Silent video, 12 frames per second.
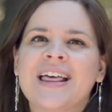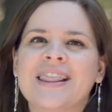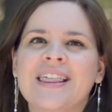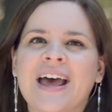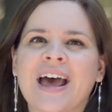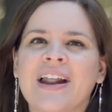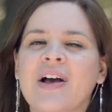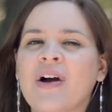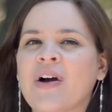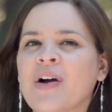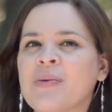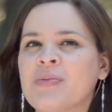that
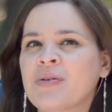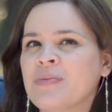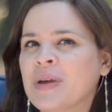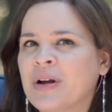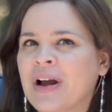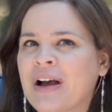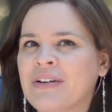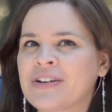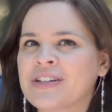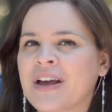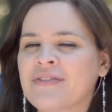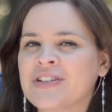our premiere
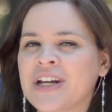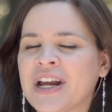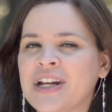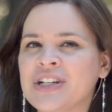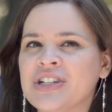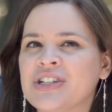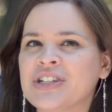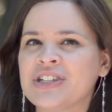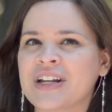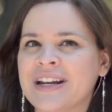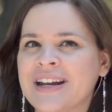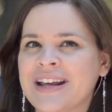hours have changed to
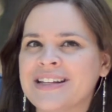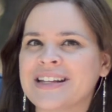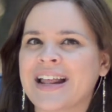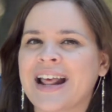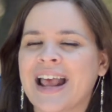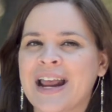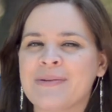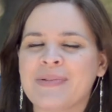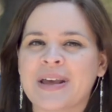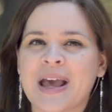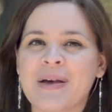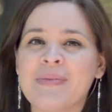Sundays at 8
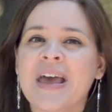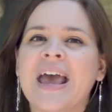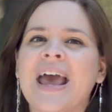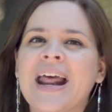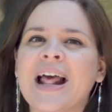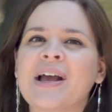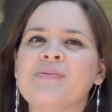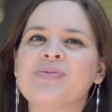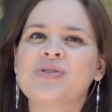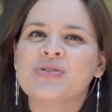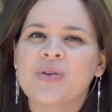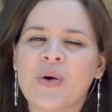p.m. and I am
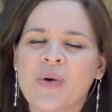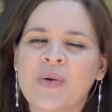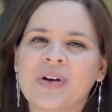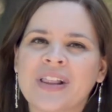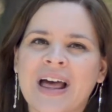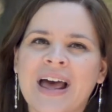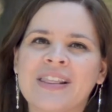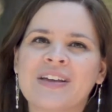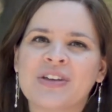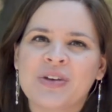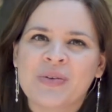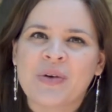so glad that
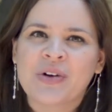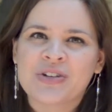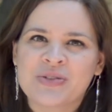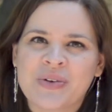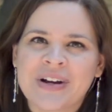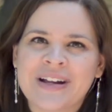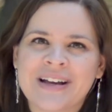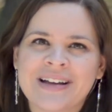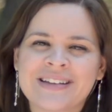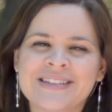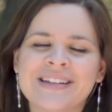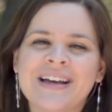you are joining
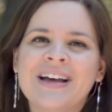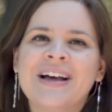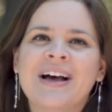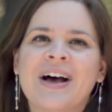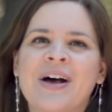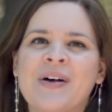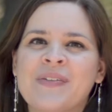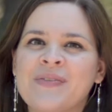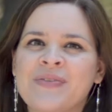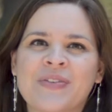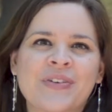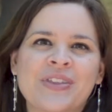us
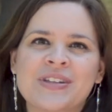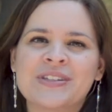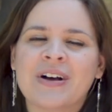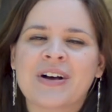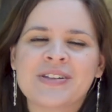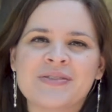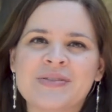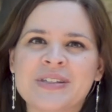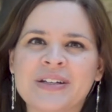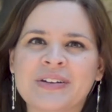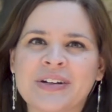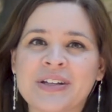for this awesome
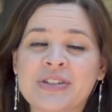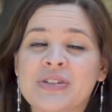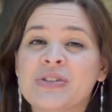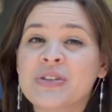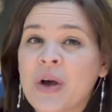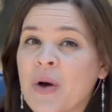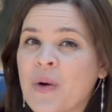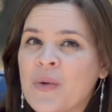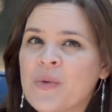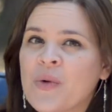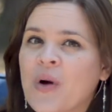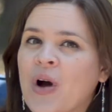series. So
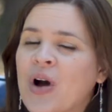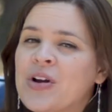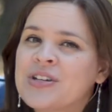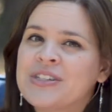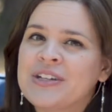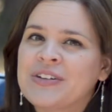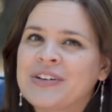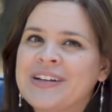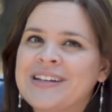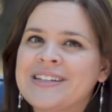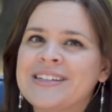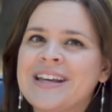our
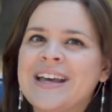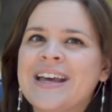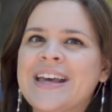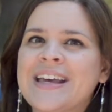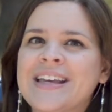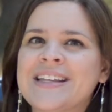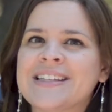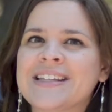series is